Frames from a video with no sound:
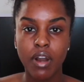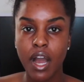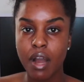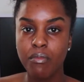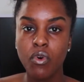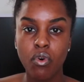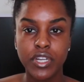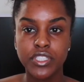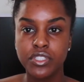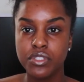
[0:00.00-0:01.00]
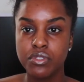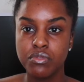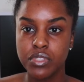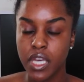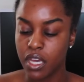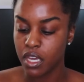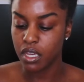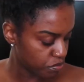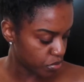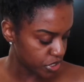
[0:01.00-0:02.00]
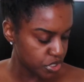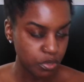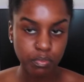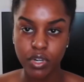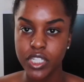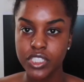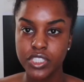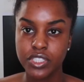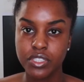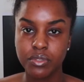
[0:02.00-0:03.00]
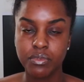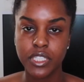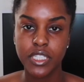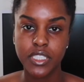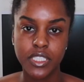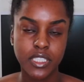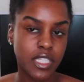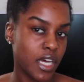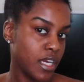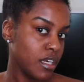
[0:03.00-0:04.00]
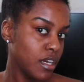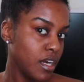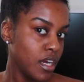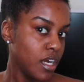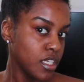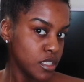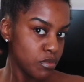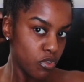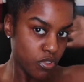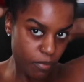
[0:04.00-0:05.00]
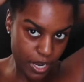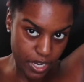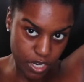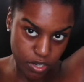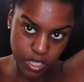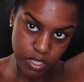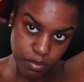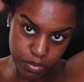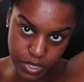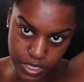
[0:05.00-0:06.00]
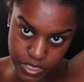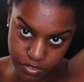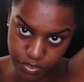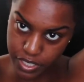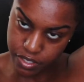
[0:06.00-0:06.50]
I'm going to use a bristle brush to really just like smooth my hair up in different